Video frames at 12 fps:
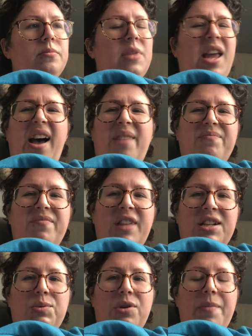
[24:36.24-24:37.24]
Yeah,
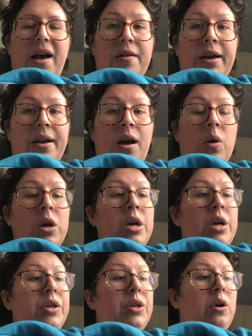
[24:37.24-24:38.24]
that's where I'm at right now.
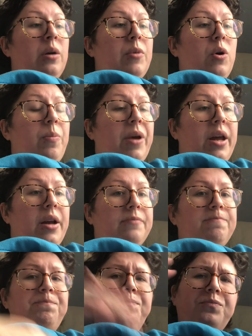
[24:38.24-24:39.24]
So I'm
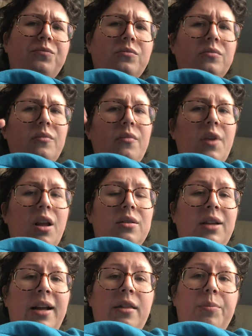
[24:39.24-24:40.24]
hoping
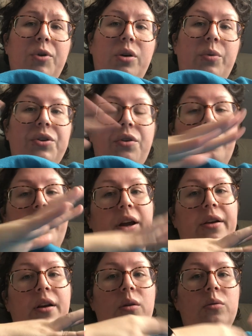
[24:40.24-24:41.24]
that the book, we sort of
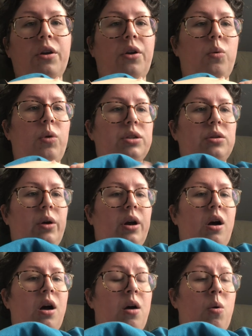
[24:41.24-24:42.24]
find out, you know, what's going
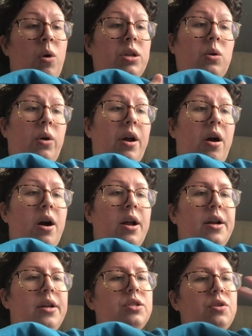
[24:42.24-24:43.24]
on,
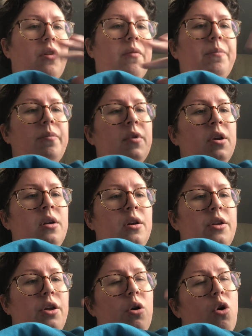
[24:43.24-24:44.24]
and it sort of,
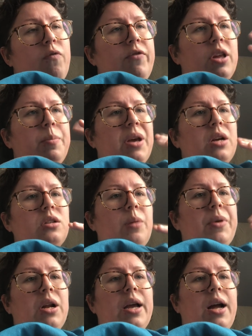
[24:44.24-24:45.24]
you know, hopefully picks
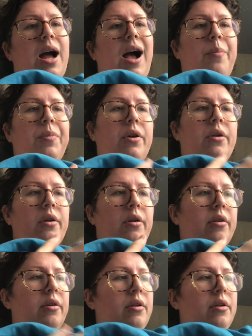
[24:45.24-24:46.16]
up in, like, a happier